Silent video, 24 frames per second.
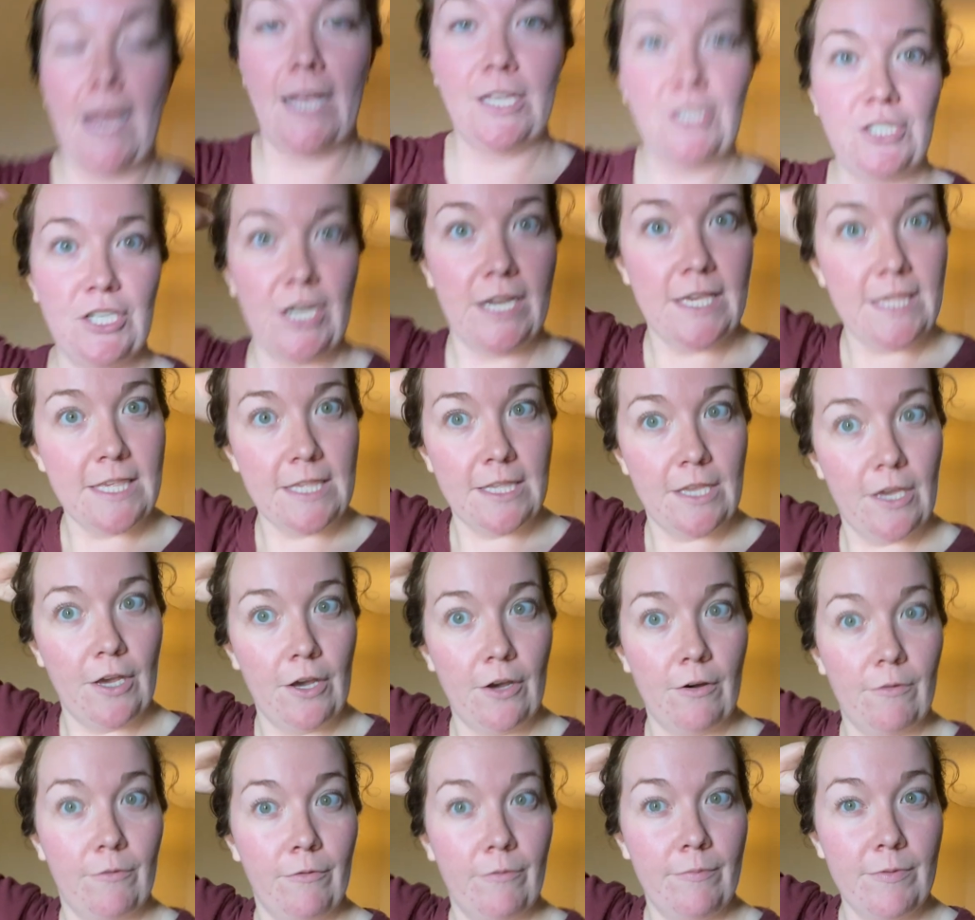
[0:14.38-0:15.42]
I just
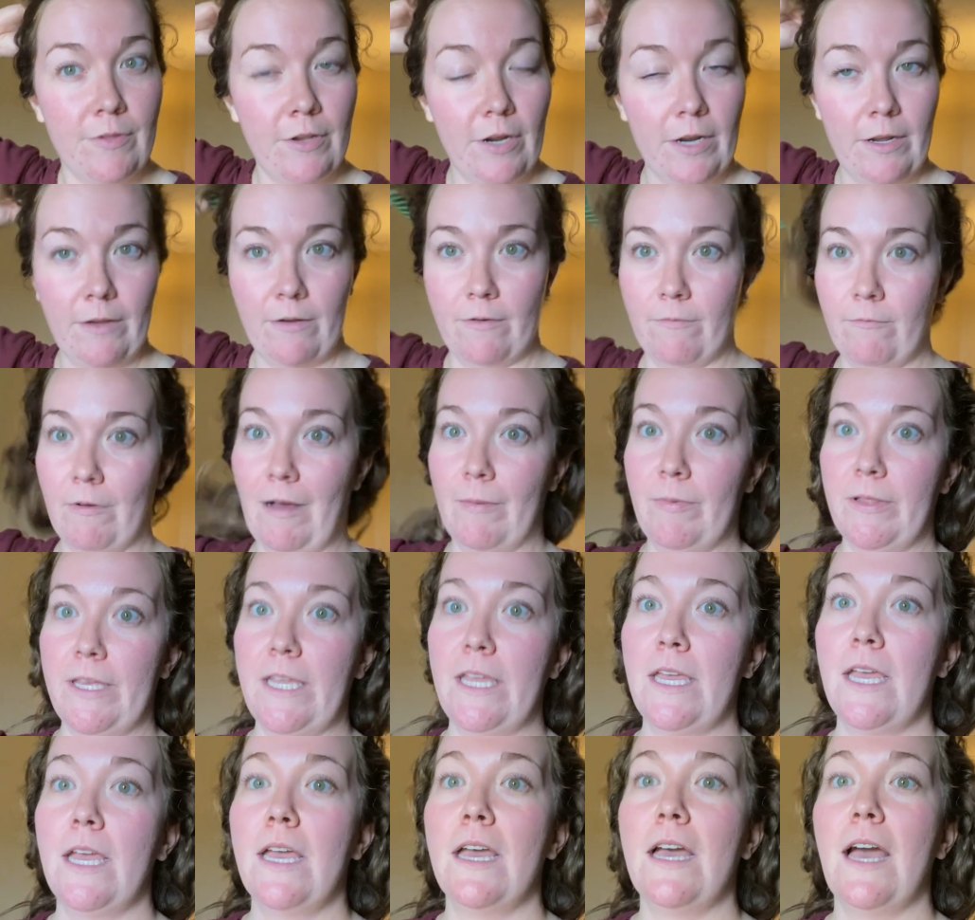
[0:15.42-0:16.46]
know, oops, sorry, wobbly.
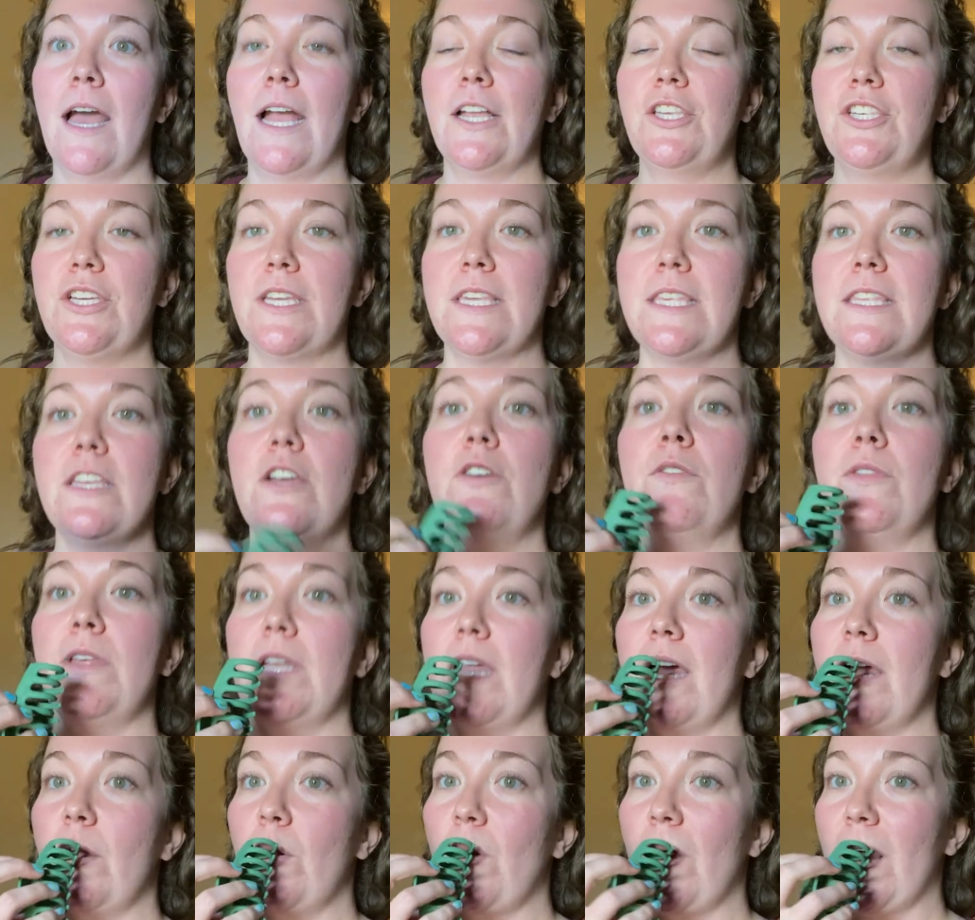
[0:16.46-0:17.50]
I just know
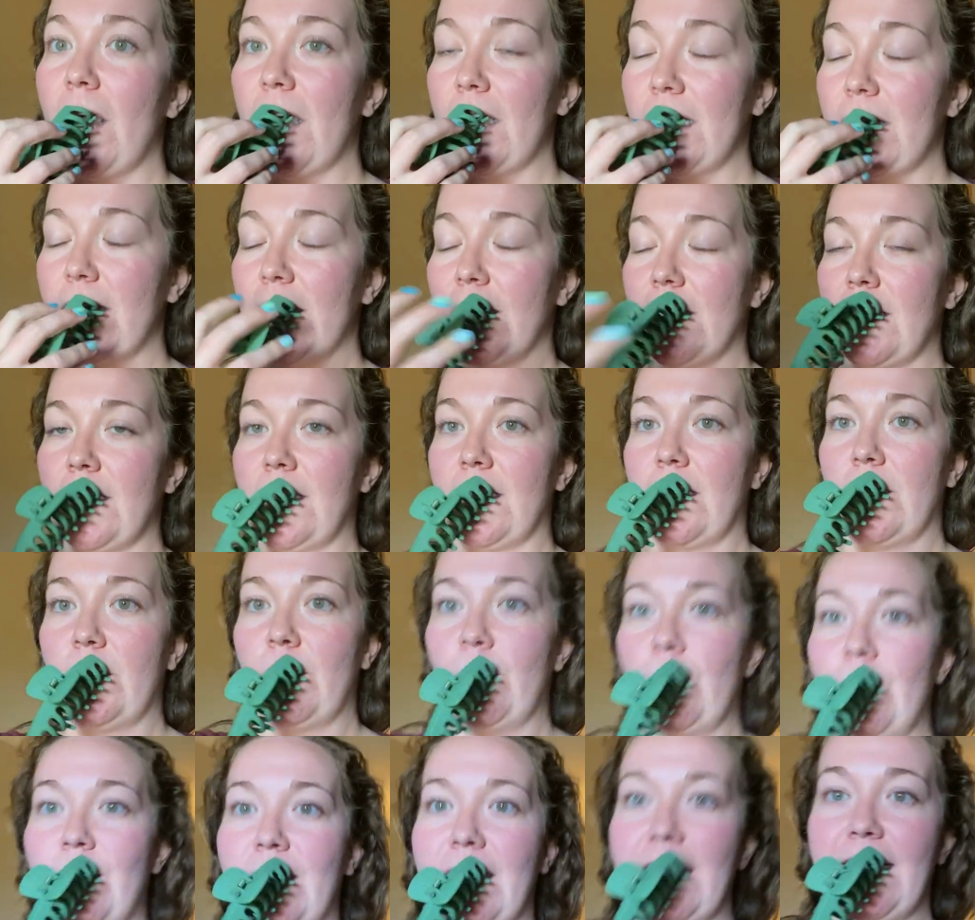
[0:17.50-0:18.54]
that I
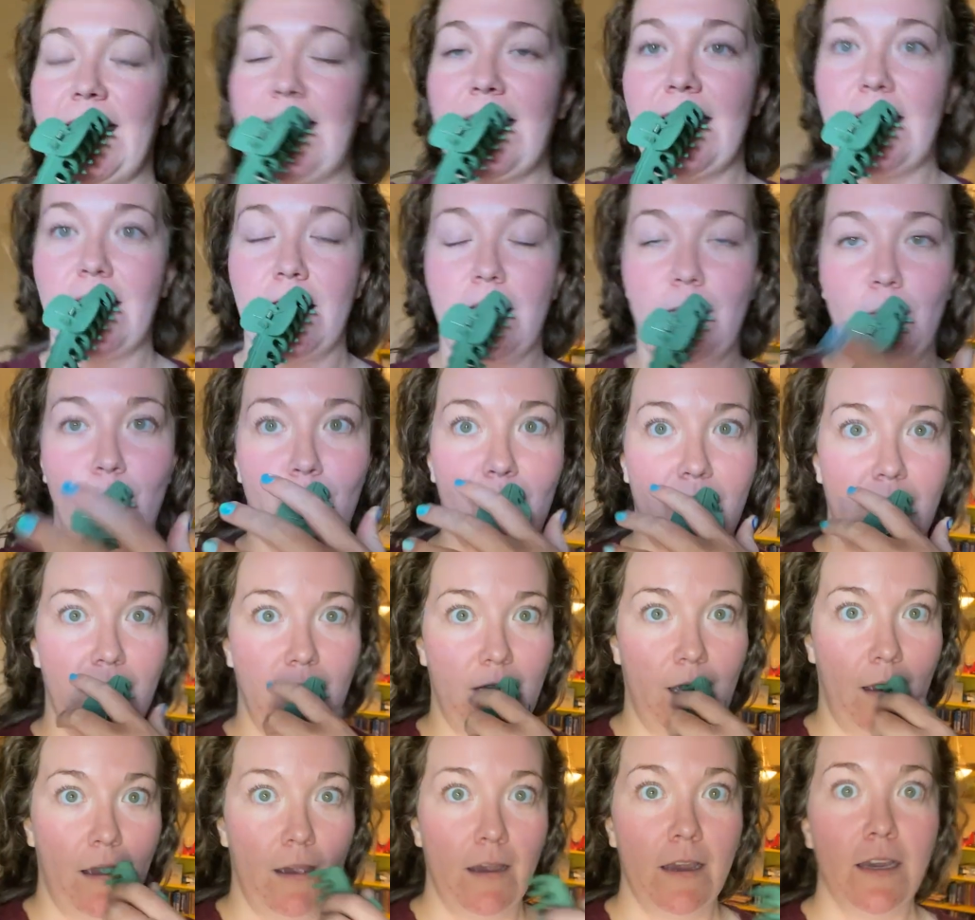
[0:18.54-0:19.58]
want it to
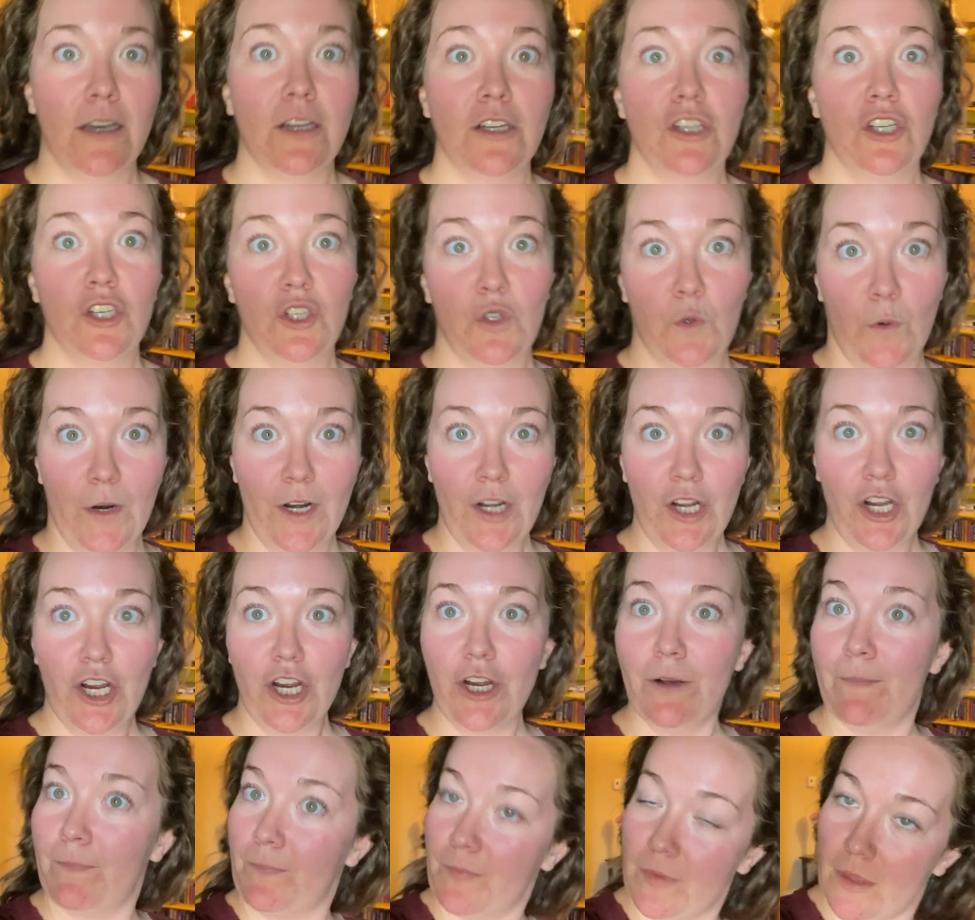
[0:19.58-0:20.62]
be
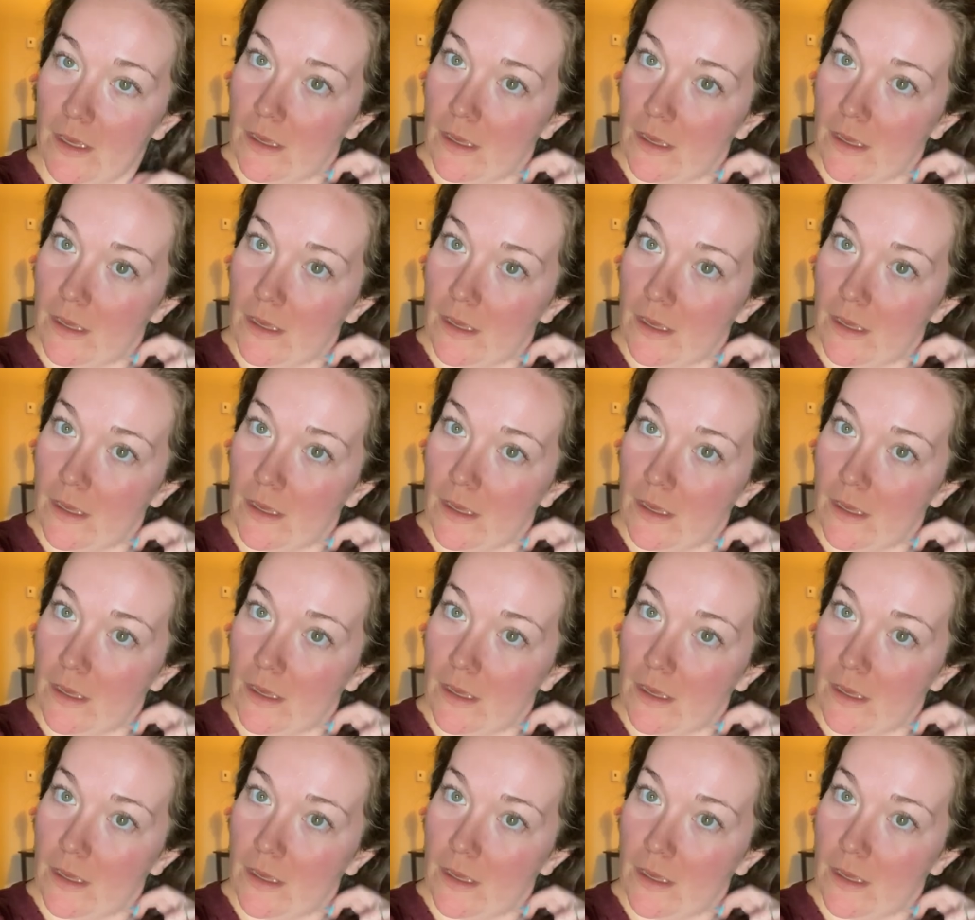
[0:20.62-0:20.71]
shorter.